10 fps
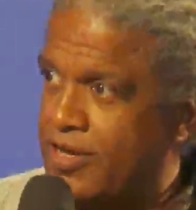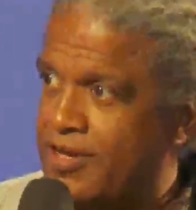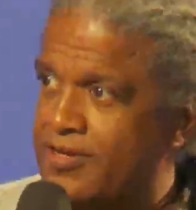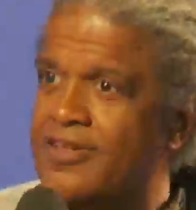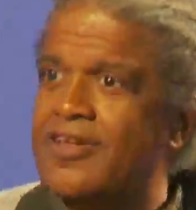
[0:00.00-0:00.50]
and
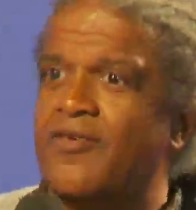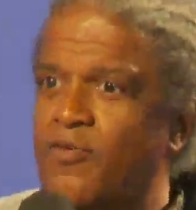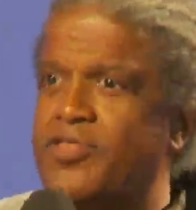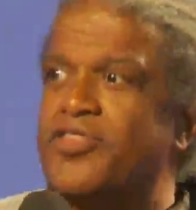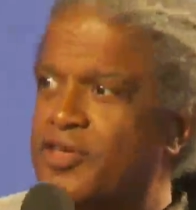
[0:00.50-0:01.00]
yes.
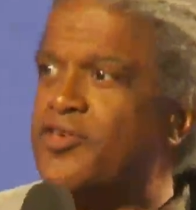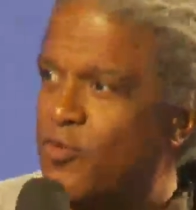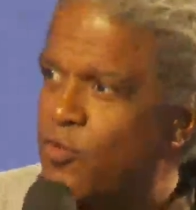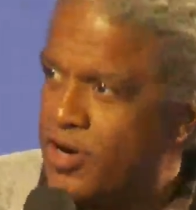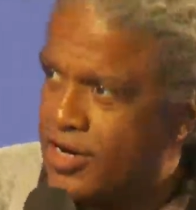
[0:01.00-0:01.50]
we think
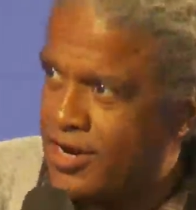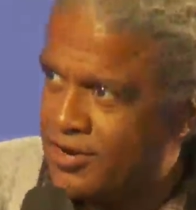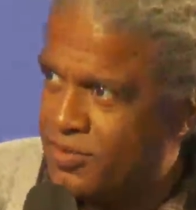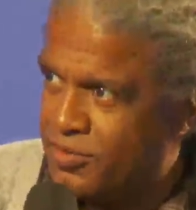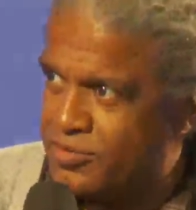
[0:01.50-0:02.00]
you're one
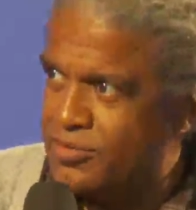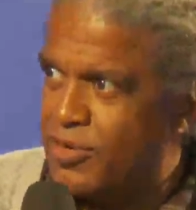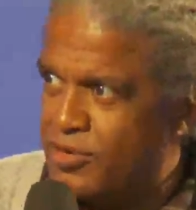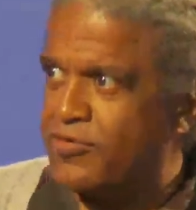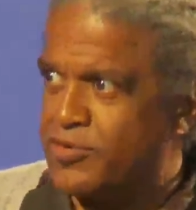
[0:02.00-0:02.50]
kind of person,
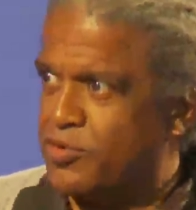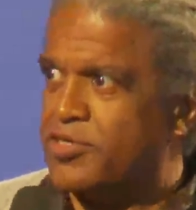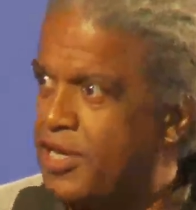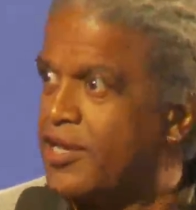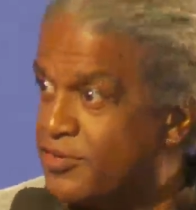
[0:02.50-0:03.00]
but you have to
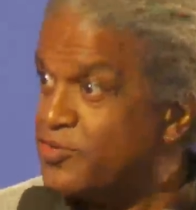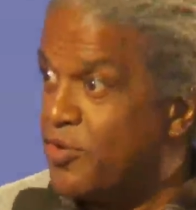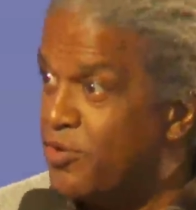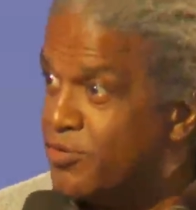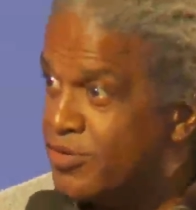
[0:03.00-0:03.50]
sort of take
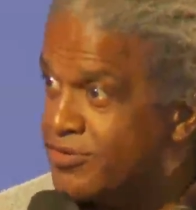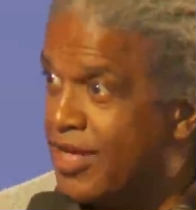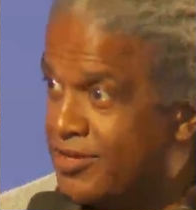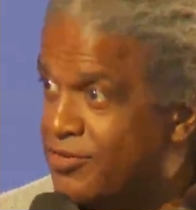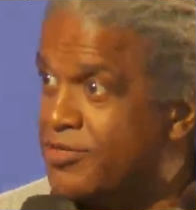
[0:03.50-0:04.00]
control,
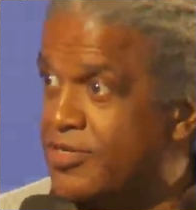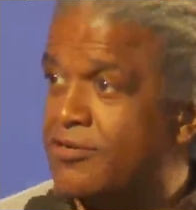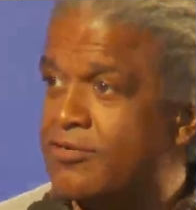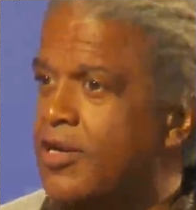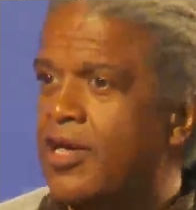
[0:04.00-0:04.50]
and you
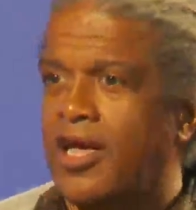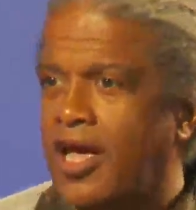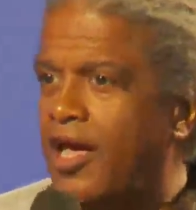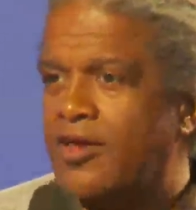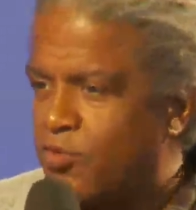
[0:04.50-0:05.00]
do.
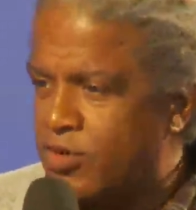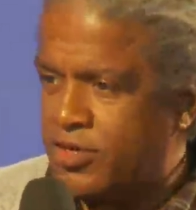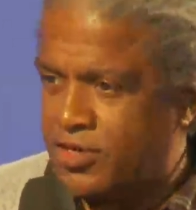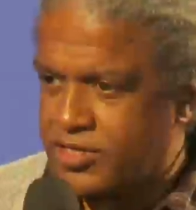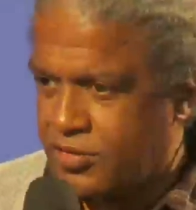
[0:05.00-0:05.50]
And one
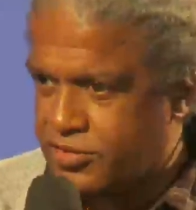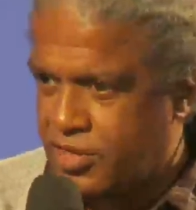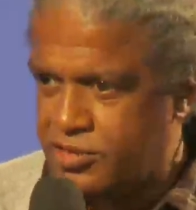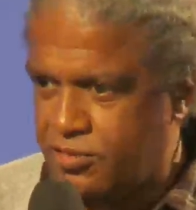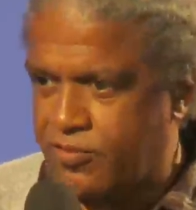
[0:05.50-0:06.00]
of the things I was
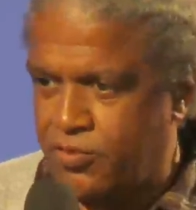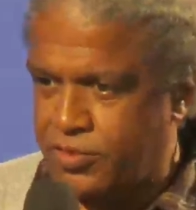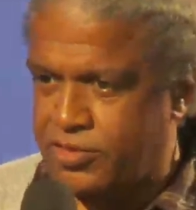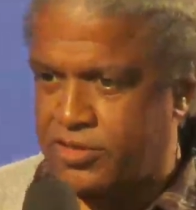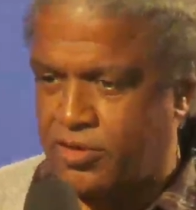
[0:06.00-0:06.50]
saying to you
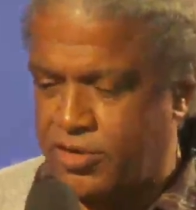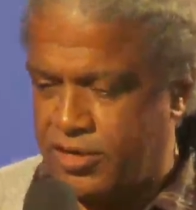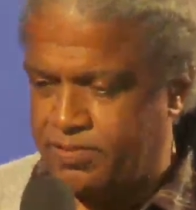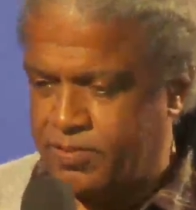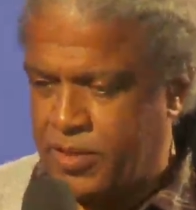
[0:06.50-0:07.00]
before we
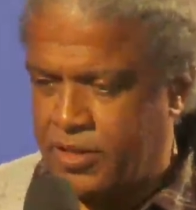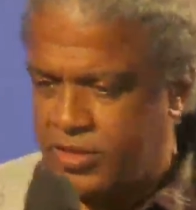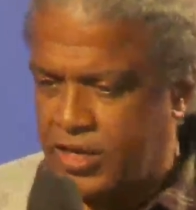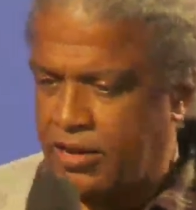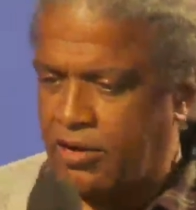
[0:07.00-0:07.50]
started
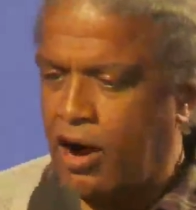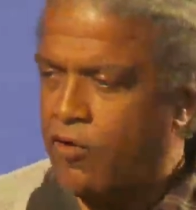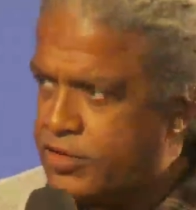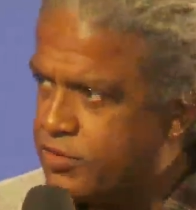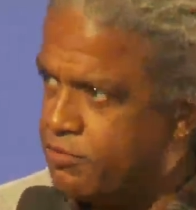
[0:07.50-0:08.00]
that I've
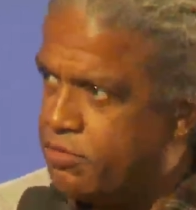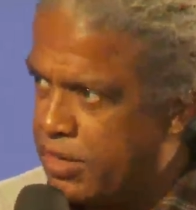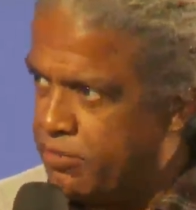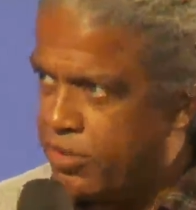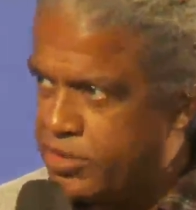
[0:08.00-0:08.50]
always
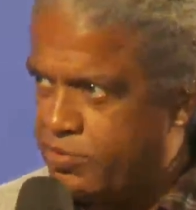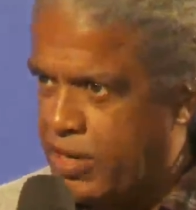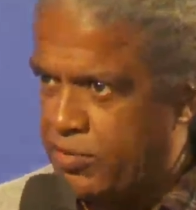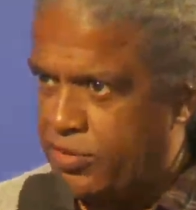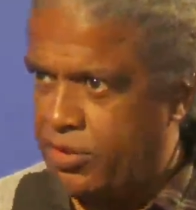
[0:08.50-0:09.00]
been impressed
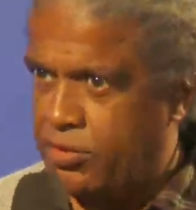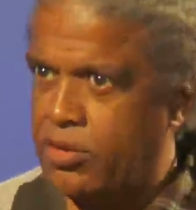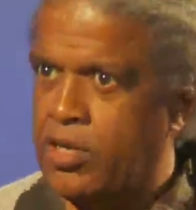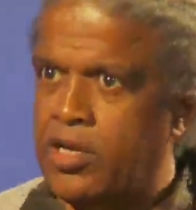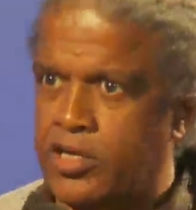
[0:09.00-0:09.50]
by with
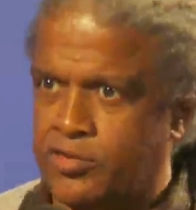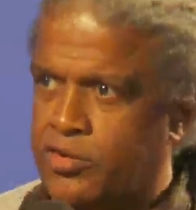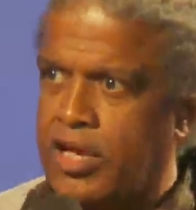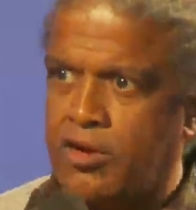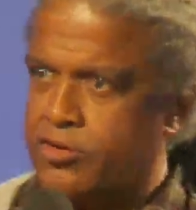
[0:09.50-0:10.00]
you is
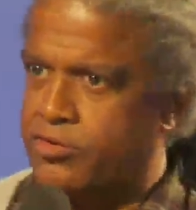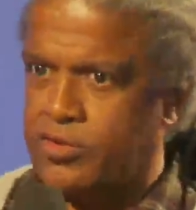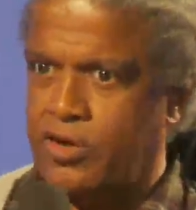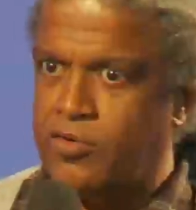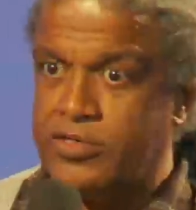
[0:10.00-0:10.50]
your
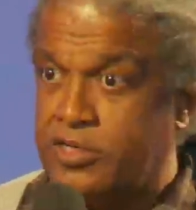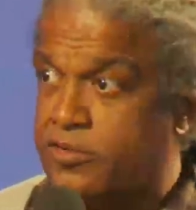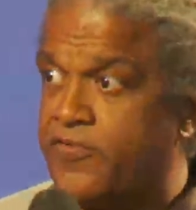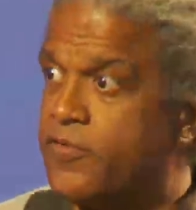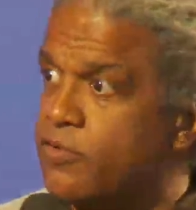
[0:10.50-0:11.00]
characters are always
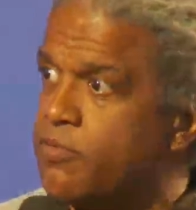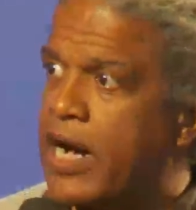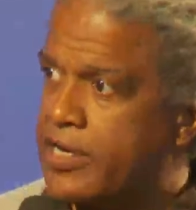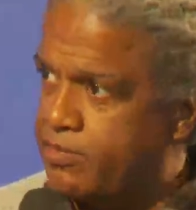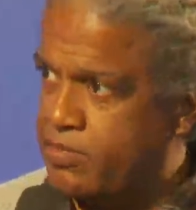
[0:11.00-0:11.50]
these
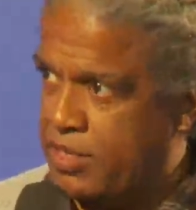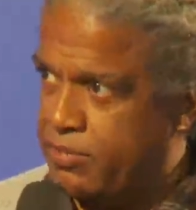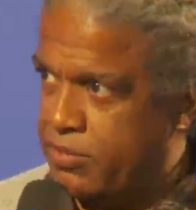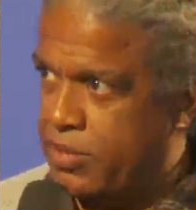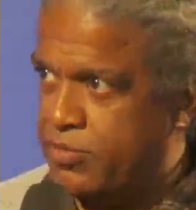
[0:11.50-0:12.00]
full-bodied
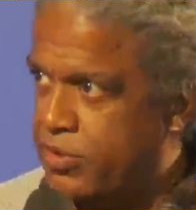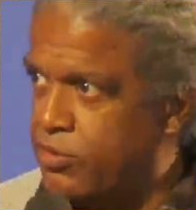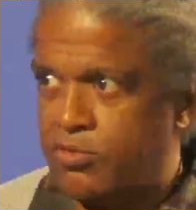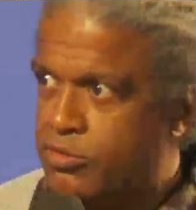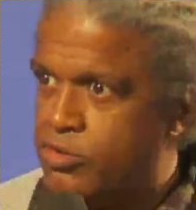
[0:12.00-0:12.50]
people. I mean,
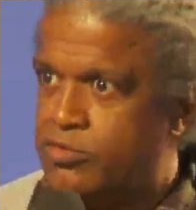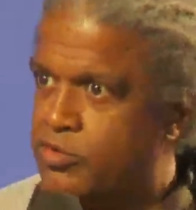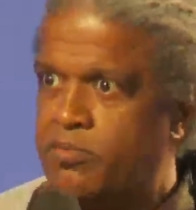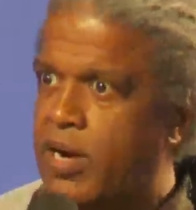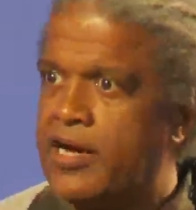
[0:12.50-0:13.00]
you
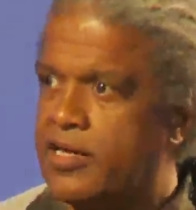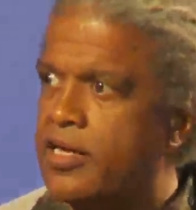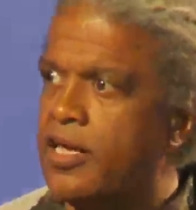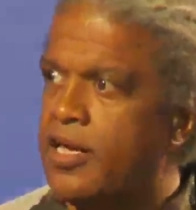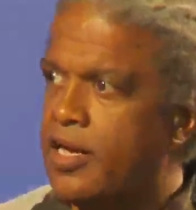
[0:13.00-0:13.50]
use your
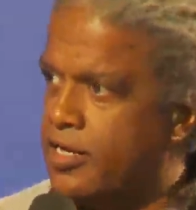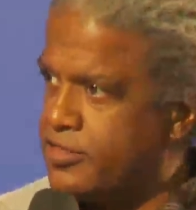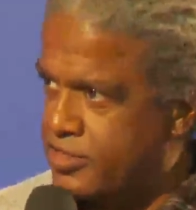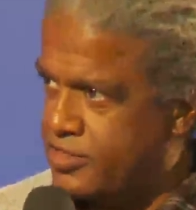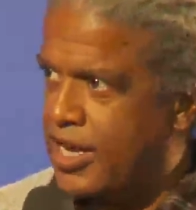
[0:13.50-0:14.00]
body in
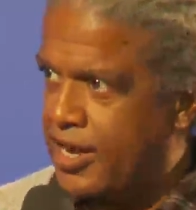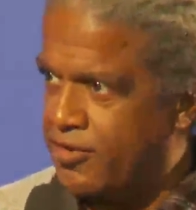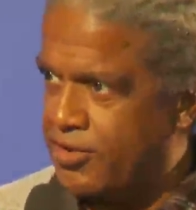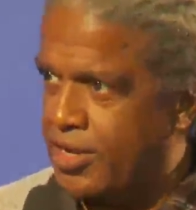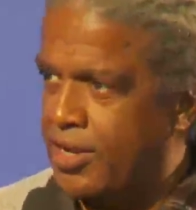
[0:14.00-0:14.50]
its
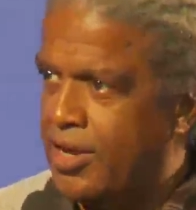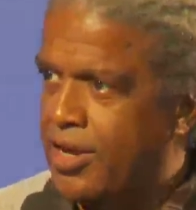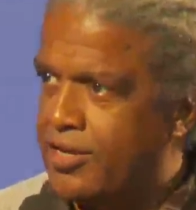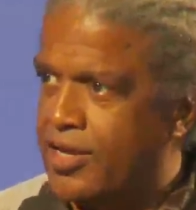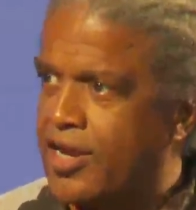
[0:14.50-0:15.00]
entirety,
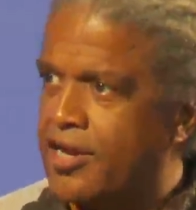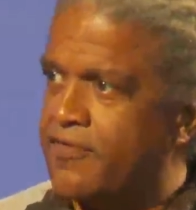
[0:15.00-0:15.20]
and that